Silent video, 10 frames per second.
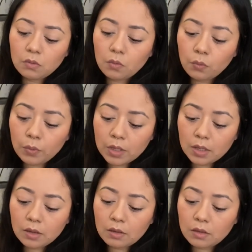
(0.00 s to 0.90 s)

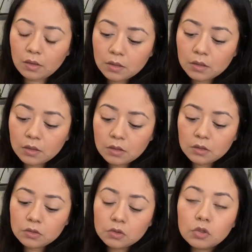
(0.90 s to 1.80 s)
with
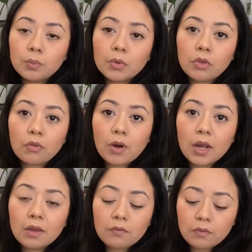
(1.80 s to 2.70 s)
Super
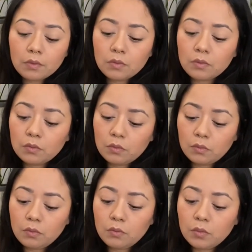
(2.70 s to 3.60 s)
Thrive,
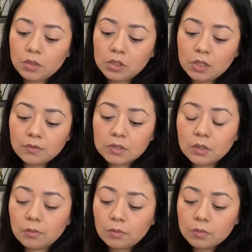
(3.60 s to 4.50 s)
which gives
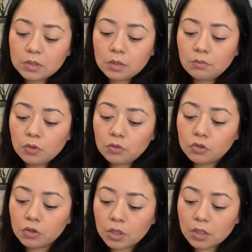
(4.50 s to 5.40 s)
them some
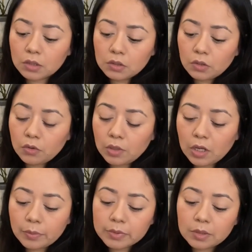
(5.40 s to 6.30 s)
nutrients, you know, and
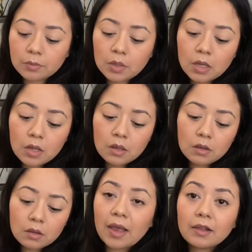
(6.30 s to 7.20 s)
helps them
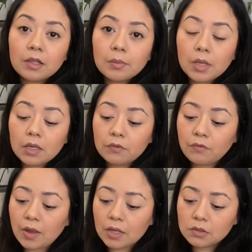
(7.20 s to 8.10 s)
acclimate
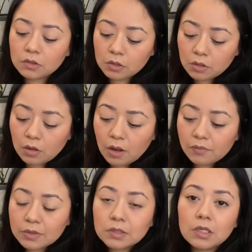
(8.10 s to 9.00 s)
faster.
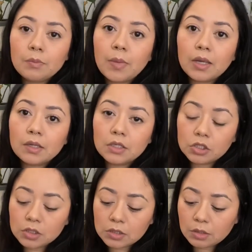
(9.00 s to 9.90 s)
Obviously, my
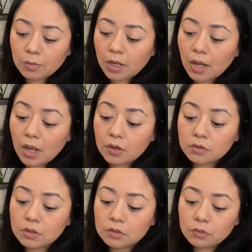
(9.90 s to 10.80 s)
conditions in my
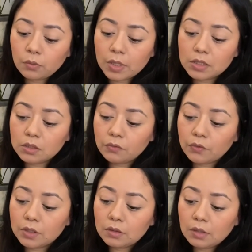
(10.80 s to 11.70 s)
house is way
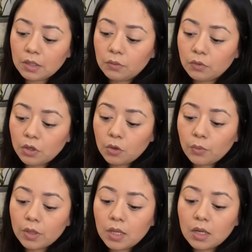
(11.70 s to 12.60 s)
different than, you know,
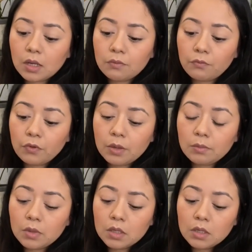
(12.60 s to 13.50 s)
where they come from.
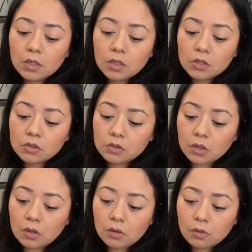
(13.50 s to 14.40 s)

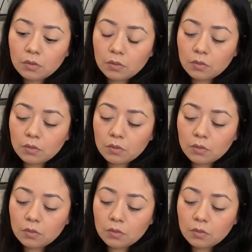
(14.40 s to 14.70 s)
So